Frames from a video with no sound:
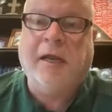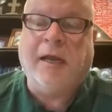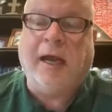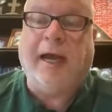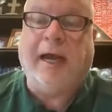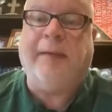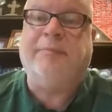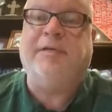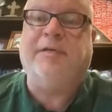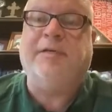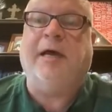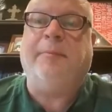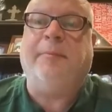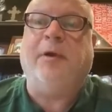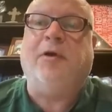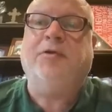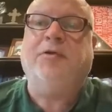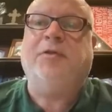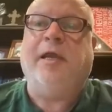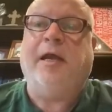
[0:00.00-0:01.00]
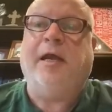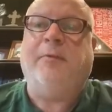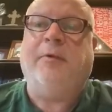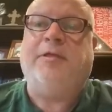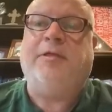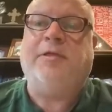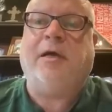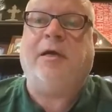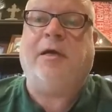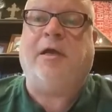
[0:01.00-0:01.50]
I'm Todd Miller. Today we
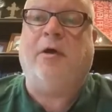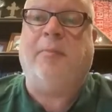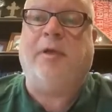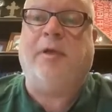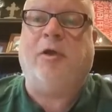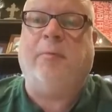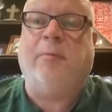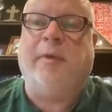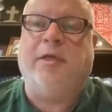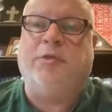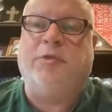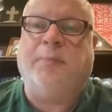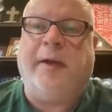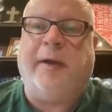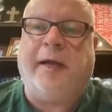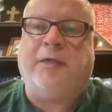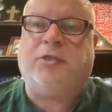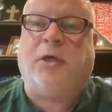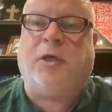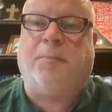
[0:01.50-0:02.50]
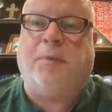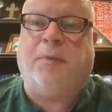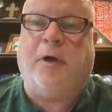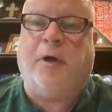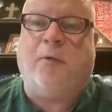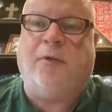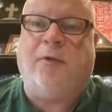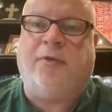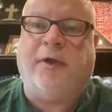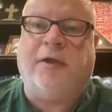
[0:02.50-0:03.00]
talk OBU men's
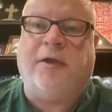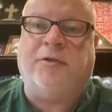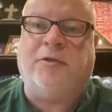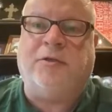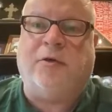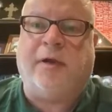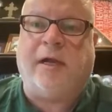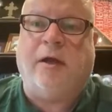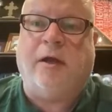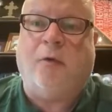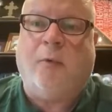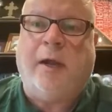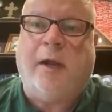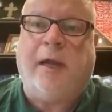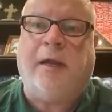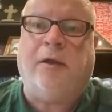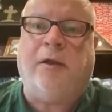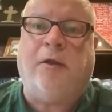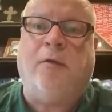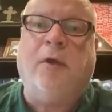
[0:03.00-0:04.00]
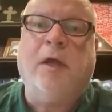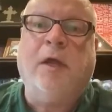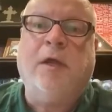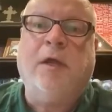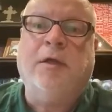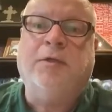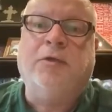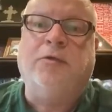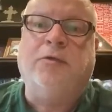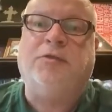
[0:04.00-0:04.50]
basketball with Antonio Wade, who
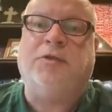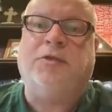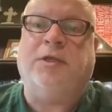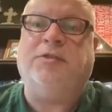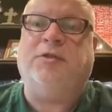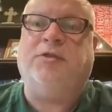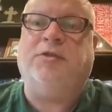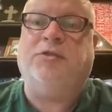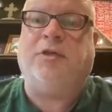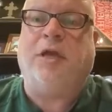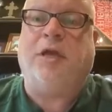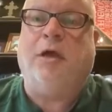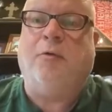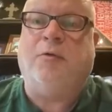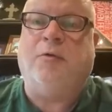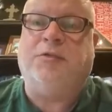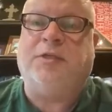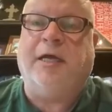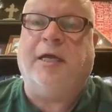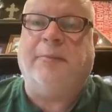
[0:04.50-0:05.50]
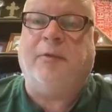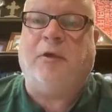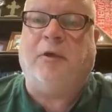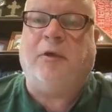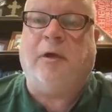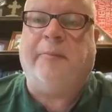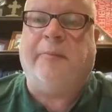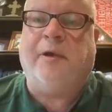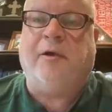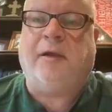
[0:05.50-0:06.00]
2 seasons ago was named the
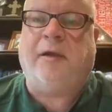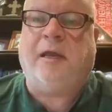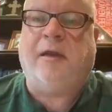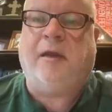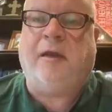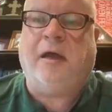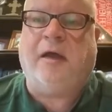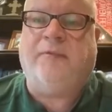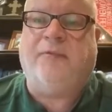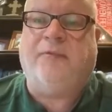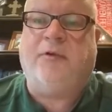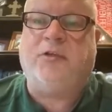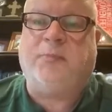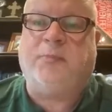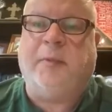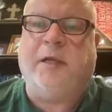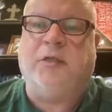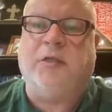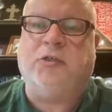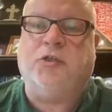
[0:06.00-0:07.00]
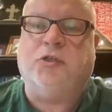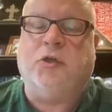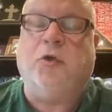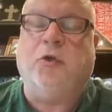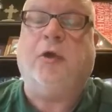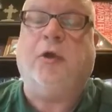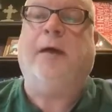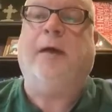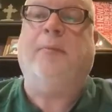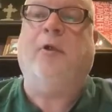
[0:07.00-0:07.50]
Great American Conference Men's
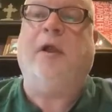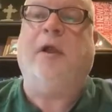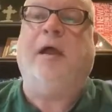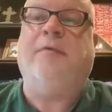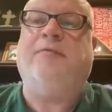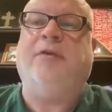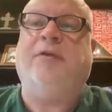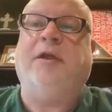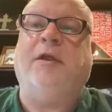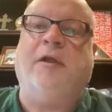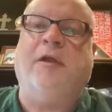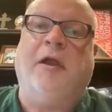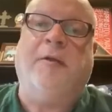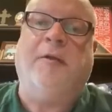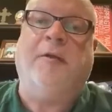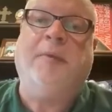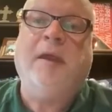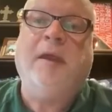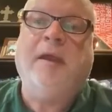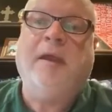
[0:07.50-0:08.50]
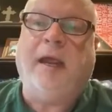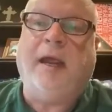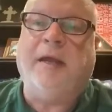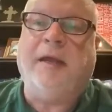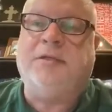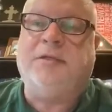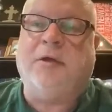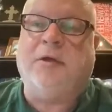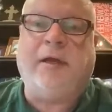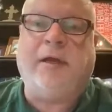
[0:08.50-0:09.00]
Newcomer of the Year.
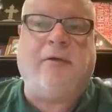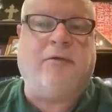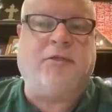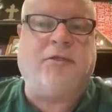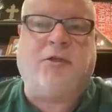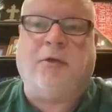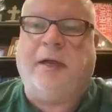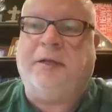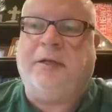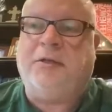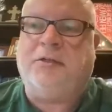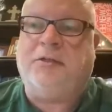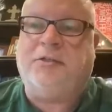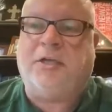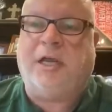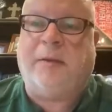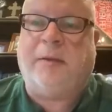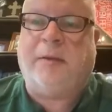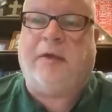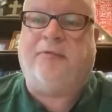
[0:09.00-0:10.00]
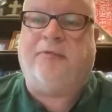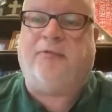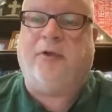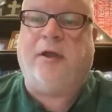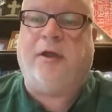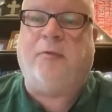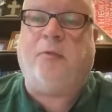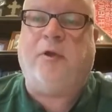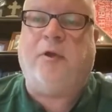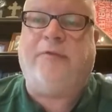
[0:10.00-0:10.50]
Antonio, it's great to see you, my
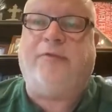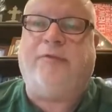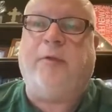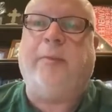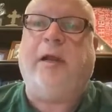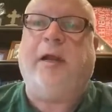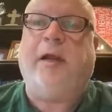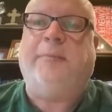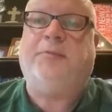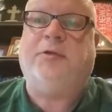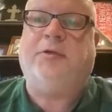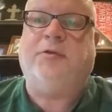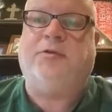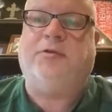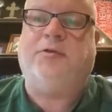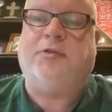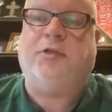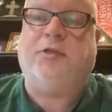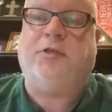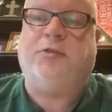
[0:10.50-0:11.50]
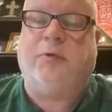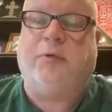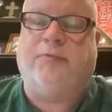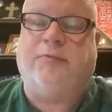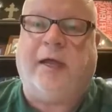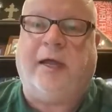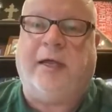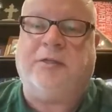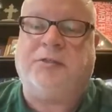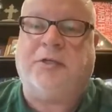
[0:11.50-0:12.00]
friend. What have you been up to since we've
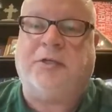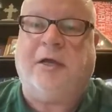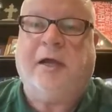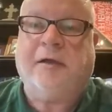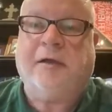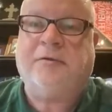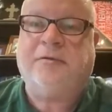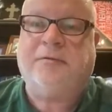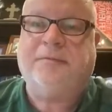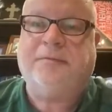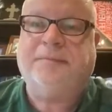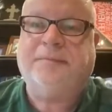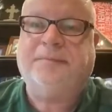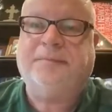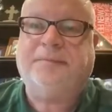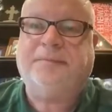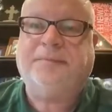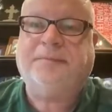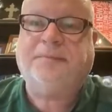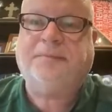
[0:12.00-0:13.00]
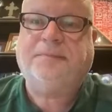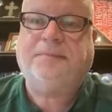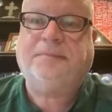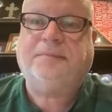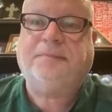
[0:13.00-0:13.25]
last talked?